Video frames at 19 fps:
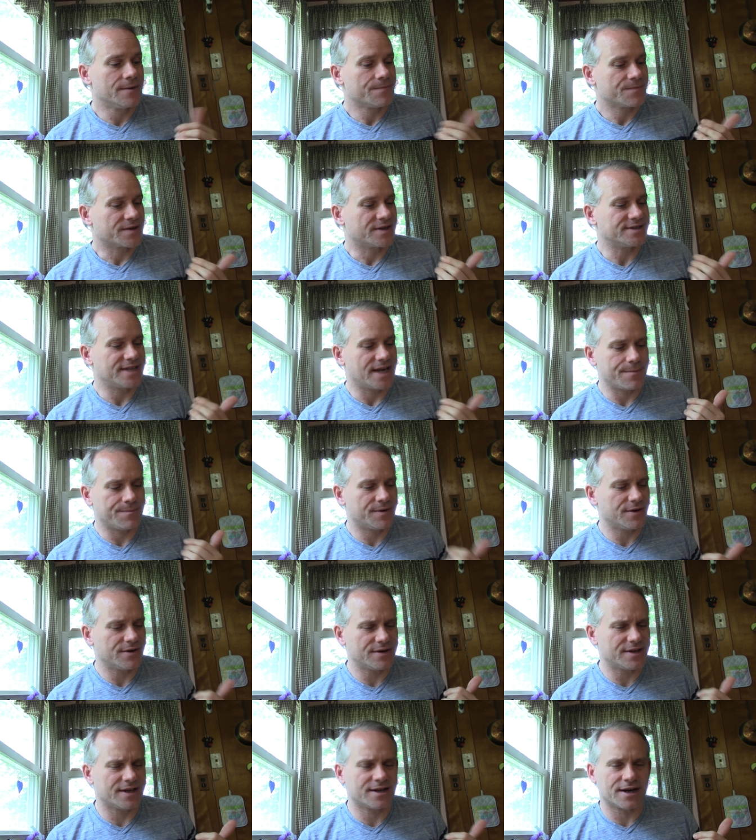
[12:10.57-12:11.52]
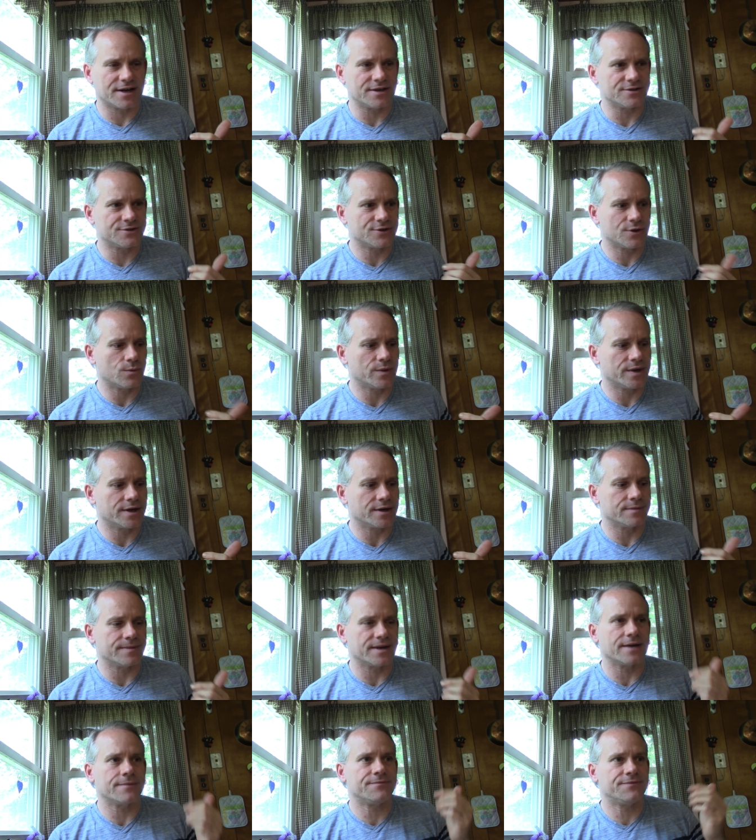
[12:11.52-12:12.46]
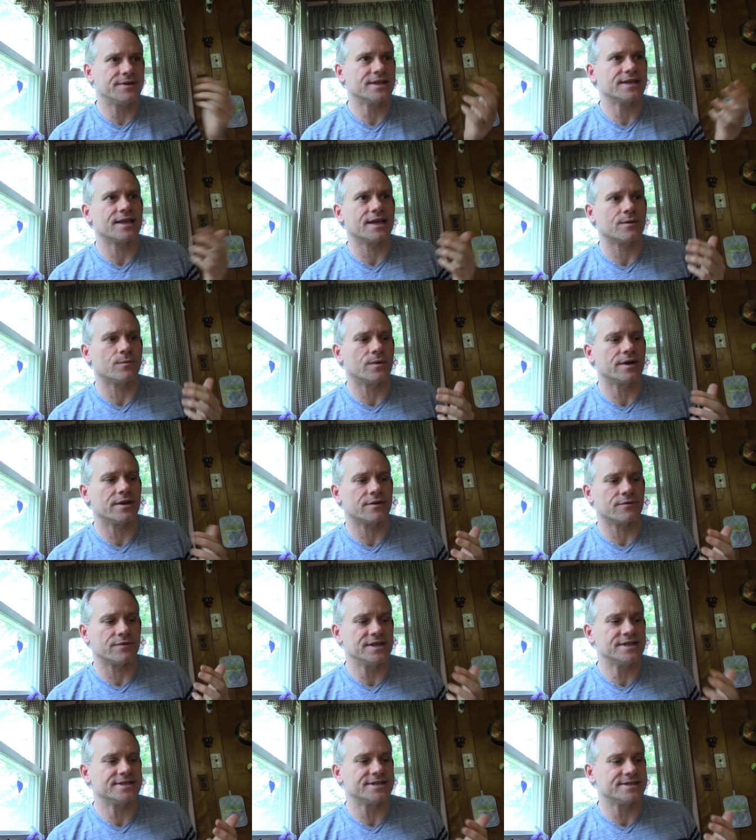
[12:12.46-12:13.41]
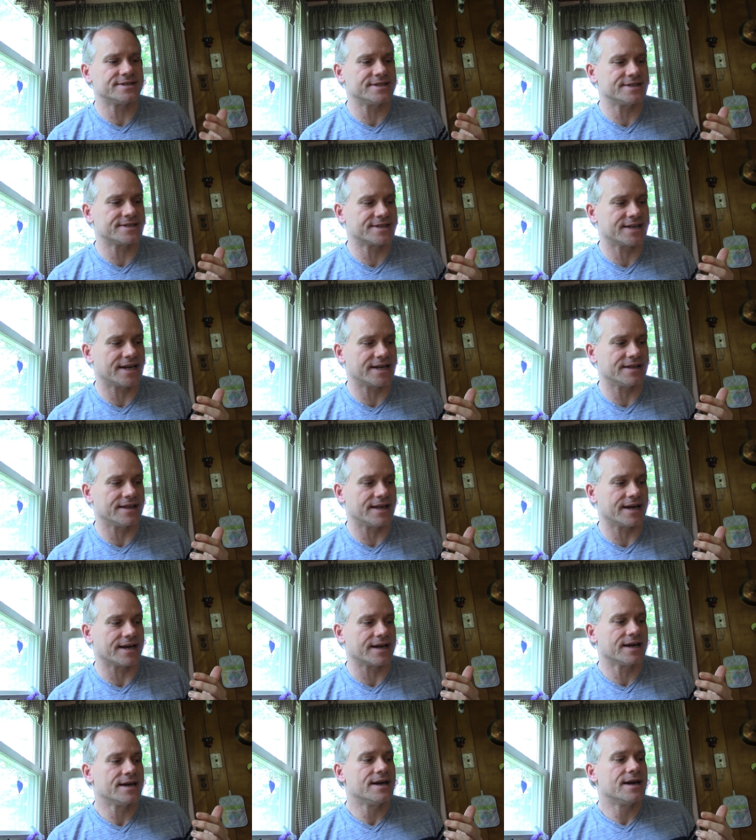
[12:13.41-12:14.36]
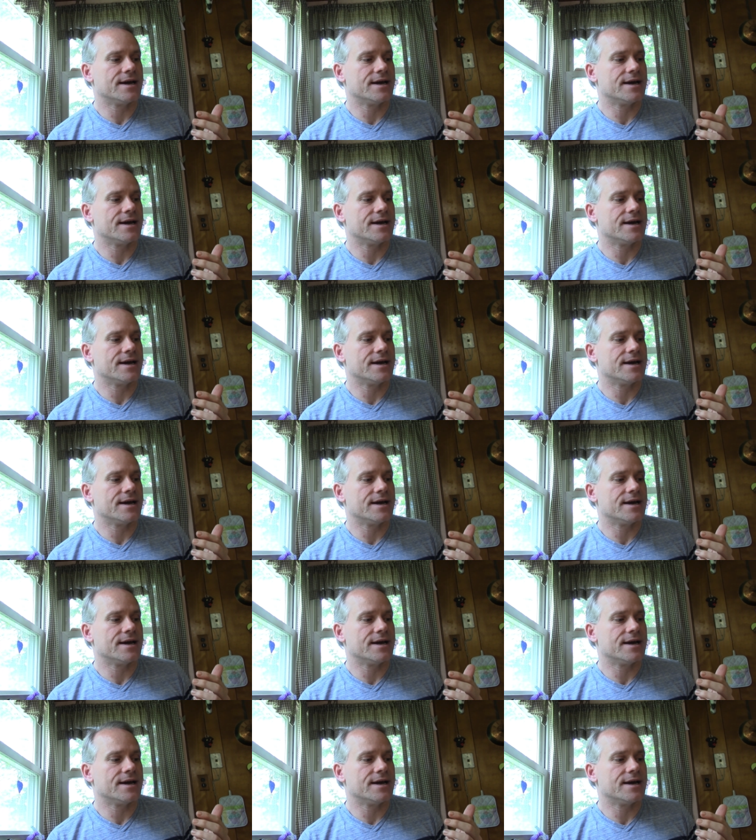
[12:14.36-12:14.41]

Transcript: because that purity card's so weird, but I'm feeling like one of the reasons is kind of like